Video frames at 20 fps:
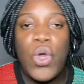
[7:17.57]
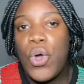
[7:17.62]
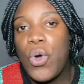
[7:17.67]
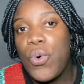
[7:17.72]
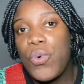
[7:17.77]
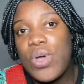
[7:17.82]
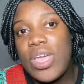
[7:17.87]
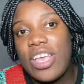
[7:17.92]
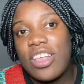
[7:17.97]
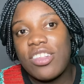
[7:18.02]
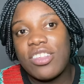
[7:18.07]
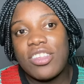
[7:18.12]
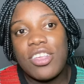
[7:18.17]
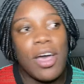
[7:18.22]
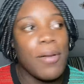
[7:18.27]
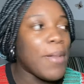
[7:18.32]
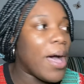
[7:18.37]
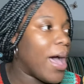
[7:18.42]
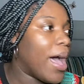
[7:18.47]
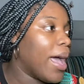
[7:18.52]
Weeks go
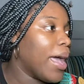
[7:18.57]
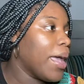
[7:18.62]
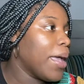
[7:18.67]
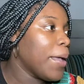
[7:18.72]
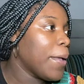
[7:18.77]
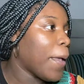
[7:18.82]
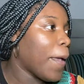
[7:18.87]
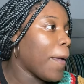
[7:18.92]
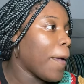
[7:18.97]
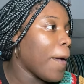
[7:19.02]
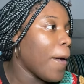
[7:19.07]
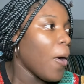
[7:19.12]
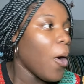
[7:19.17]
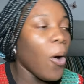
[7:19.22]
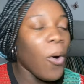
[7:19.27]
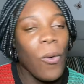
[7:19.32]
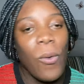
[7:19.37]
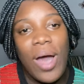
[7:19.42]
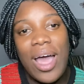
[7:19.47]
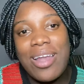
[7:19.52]
by,
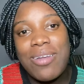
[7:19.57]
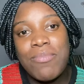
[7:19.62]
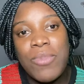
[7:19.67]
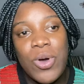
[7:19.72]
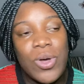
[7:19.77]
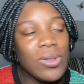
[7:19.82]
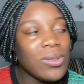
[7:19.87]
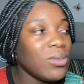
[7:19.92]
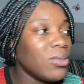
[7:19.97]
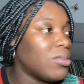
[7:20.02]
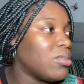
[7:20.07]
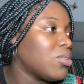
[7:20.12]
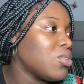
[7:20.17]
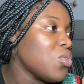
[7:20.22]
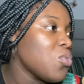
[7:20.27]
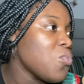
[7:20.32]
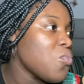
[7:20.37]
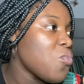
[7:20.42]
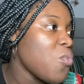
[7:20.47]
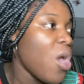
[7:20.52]
one month,
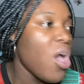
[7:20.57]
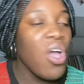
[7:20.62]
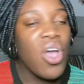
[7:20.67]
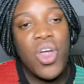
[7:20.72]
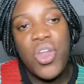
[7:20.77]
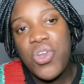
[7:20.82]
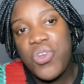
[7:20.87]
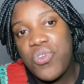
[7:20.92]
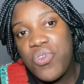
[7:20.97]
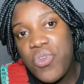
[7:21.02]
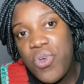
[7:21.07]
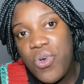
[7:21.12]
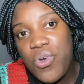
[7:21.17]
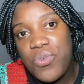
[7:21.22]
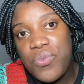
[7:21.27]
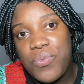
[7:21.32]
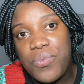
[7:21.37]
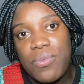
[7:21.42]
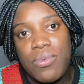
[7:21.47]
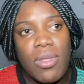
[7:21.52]

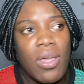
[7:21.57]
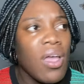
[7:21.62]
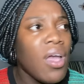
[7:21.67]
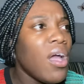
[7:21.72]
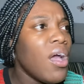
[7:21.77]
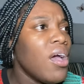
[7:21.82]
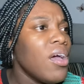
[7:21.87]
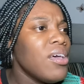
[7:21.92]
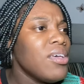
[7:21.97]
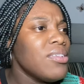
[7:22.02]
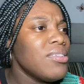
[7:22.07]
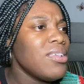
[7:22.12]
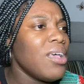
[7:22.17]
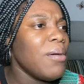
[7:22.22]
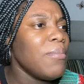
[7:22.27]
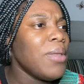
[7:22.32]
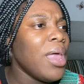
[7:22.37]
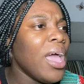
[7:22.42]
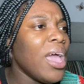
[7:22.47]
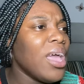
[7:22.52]
nothing. So
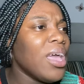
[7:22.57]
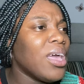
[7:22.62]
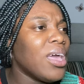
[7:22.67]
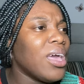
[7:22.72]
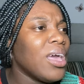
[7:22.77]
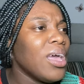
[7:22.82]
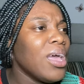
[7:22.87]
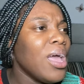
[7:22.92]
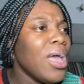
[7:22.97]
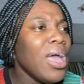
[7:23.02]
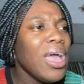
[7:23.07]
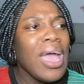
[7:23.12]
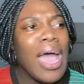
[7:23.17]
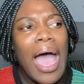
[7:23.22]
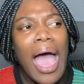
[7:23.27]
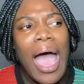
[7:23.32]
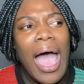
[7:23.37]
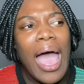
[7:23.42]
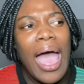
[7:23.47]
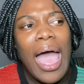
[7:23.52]

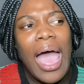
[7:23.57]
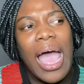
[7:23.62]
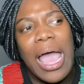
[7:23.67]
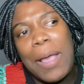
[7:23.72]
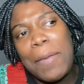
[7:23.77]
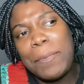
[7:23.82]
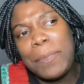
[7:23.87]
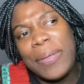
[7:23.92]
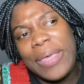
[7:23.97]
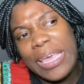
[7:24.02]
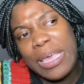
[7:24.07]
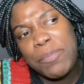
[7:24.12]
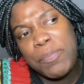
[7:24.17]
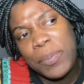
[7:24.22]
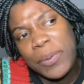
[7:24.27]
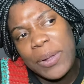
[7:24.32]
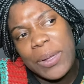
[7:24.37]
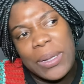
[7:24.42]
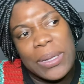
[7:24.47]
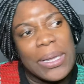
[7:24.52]
like,
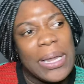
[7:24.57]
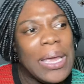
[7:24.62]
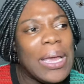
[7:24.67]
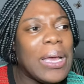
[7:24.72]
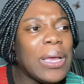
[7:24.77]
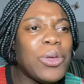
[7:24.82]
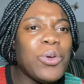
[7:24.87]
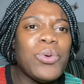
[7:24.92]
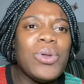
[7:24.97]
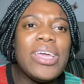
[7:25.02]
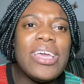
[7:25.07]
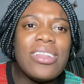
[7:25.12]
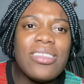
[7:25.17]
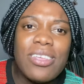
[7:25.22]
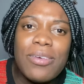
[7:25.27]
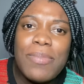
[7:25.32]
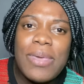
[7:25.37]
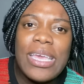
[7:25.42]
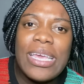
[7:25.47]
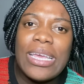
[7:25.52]
people, like you need to
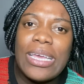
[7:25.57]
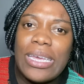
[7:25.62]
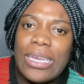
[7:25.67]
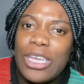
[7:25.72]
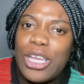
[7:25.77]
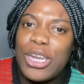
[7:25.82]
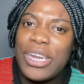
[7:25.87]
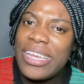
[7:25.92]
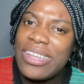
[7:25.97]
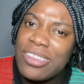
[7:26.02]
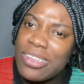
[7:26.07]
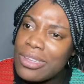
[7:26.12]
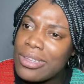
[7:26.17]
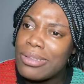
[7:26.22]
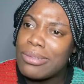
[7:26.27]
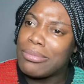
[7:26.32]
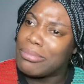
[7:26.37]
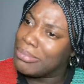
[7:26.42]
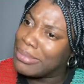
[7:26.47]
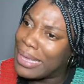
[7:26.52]
be, you need to
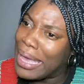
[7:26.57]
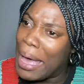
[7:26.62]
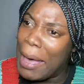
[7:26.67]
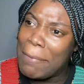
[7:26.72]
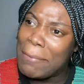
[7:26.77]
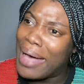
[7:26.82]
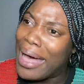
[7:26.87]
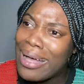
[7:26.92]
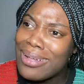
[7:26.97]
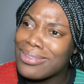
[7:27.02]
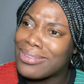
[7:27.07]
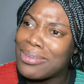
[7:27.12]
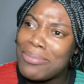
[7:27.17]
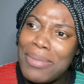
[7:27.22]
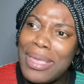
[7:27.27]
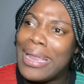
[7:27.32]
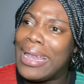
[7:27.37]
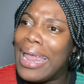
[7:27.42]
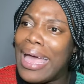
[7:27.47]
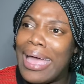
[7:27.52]
get back to
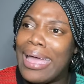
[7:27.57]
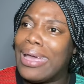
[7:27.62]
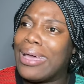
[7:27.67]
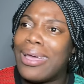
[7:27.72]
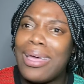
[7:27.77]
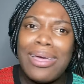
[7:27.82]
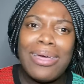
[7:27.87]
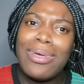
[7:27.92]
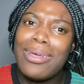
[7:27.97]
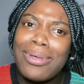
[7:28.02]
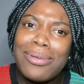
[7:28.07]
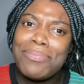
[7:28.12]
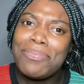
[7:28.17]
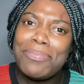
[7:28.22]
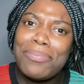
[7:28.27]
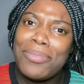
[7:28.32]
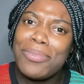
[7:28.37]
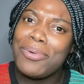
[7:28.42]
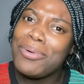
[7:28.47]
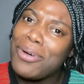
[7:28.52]
me. Like,
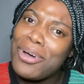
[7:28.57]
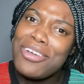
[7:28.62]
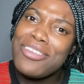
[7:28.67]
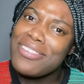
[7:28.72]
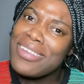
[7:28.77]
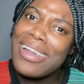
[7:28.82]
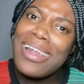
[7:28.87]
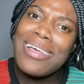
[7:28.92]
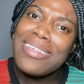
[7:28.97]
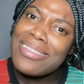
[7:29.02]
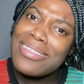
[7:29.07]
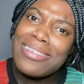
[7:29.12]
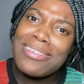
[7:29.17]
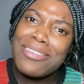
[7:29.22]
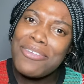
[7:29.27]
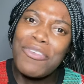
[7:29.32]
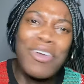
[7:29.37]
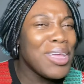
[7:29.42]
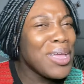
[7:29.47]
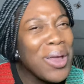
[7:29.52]

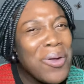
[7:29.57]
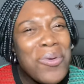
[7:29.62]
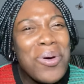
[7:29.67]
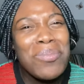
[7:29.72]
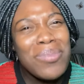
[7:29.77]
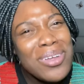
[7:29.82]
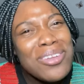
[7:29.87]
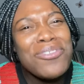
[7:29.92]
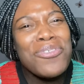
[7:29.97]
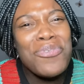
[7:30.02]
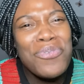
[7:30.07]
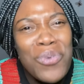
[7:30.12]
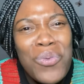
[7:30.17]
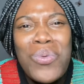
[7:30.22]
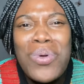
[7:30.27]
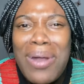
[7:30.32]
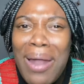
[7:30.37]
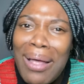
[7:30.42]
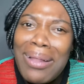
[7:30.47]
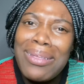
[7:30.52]
165, you know how much
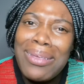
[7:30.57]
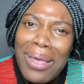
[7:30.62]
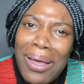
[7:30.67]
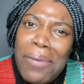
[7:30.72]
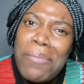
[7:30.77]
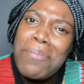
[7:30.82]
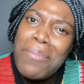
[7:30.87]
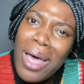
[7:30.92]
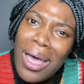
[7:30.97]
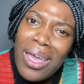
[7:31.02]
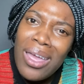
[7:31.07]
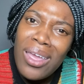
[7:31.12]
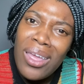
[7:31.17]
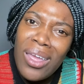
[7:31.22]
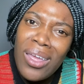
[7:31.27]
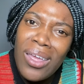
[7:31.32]
food that can buy?